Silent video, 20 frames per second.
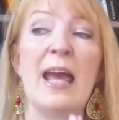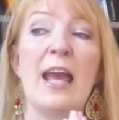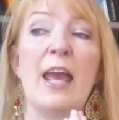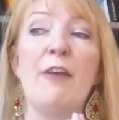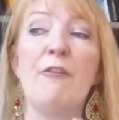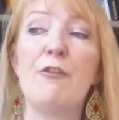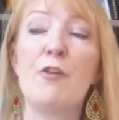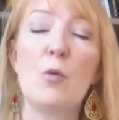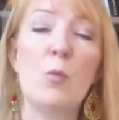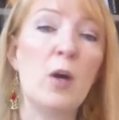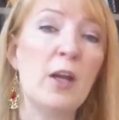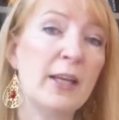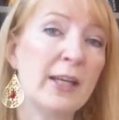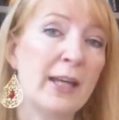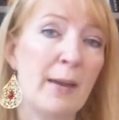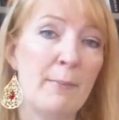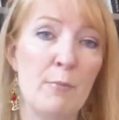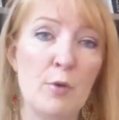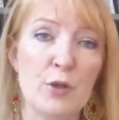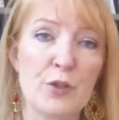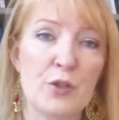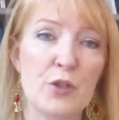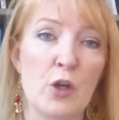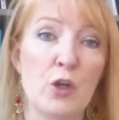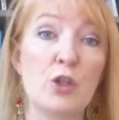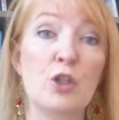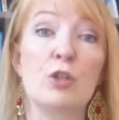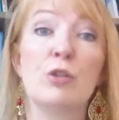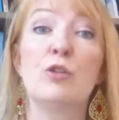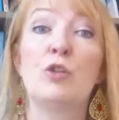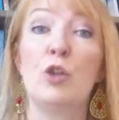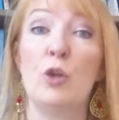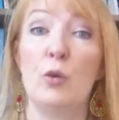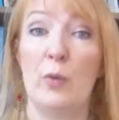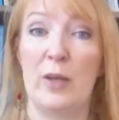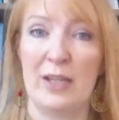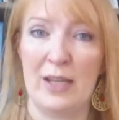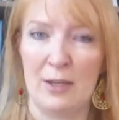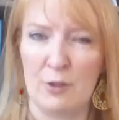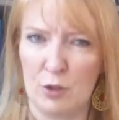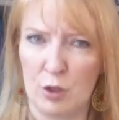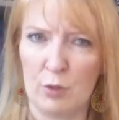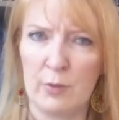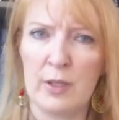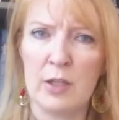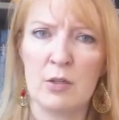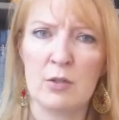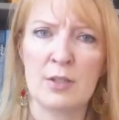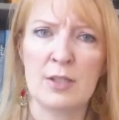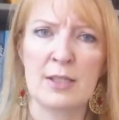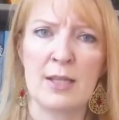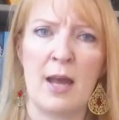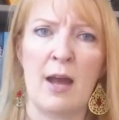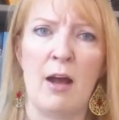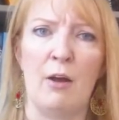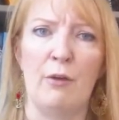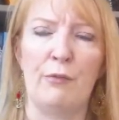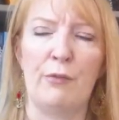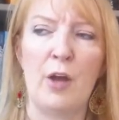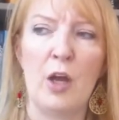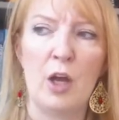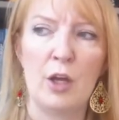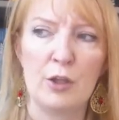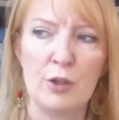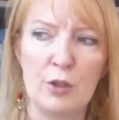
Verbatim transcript: If you want to get more social, do it, and do it yourself.